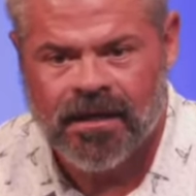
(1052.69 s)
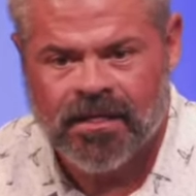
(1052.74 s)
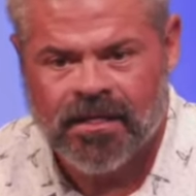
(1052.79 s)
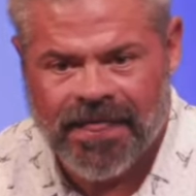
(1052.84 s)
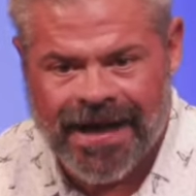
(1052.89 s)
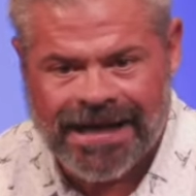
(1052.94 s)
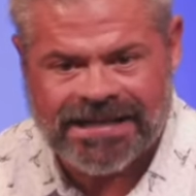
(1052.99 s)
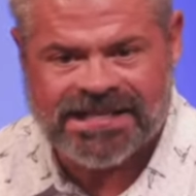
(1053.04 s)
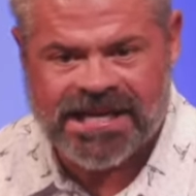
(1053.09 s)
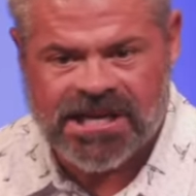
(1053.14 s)

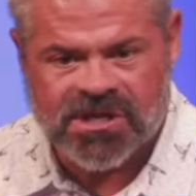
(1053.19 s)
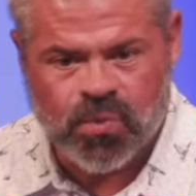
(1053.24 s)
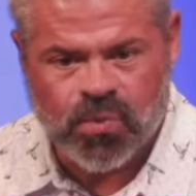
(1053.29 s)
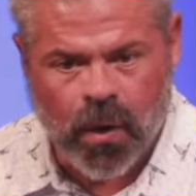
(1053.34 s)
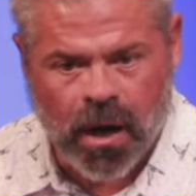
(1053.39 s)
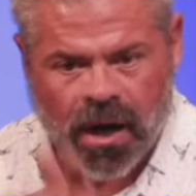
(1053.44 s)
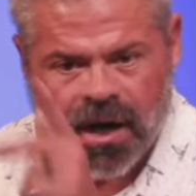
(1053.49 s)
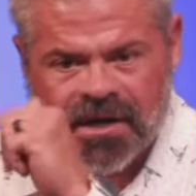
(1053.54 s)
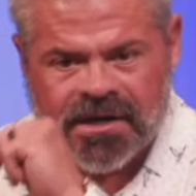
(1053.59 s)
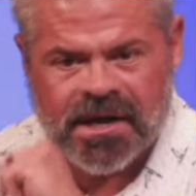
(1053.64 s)
That's his
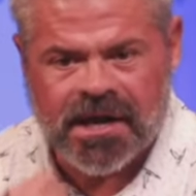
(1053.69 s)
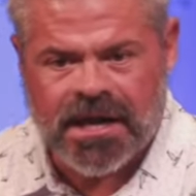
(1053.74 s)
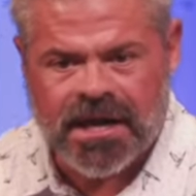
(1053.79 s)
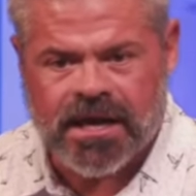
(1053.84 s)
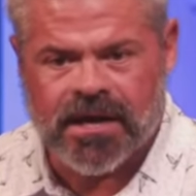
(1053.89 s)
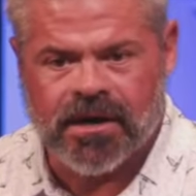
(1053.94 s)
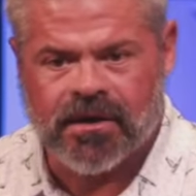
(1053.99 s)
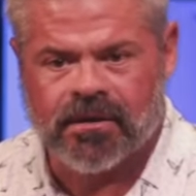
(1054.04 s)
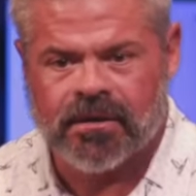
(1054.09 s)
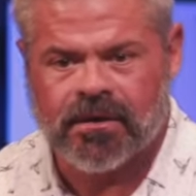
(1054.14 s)
word to
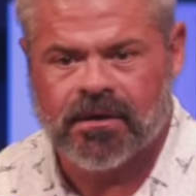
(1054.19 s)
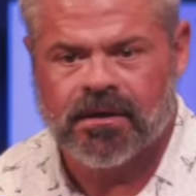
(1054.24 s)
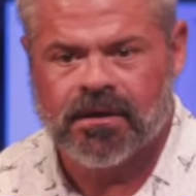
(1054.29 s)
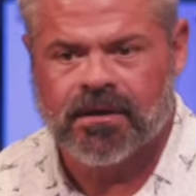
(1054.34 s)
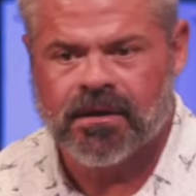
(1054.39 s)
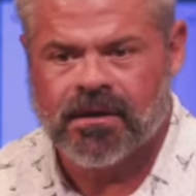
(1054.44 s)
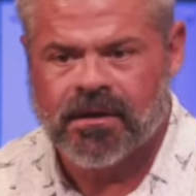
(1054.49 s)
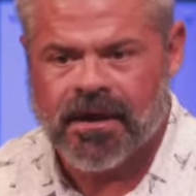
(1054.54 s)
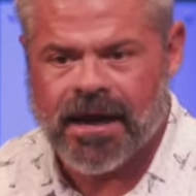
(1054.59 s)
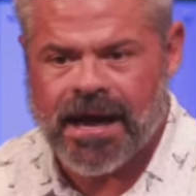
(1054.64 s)
you.
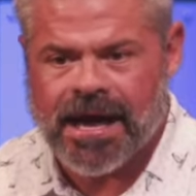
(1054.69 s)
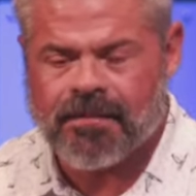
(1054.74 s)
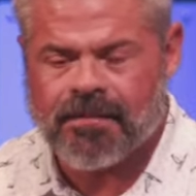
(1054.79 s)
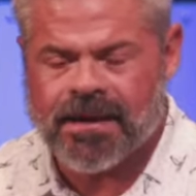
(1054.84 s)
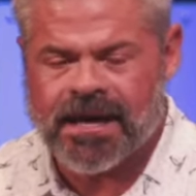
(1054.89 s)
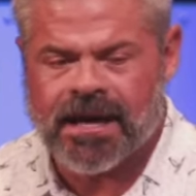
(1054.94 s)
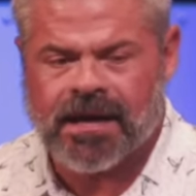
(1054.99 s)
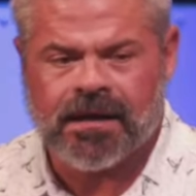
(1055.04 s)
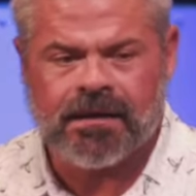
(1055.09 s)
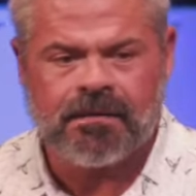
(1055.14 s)

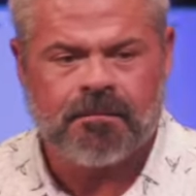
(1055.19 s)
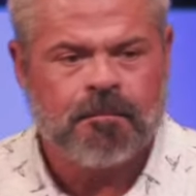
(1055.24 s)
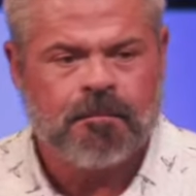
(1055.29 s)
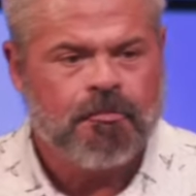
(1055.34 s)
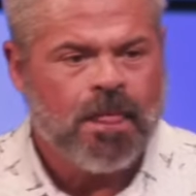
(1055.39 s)
Amen.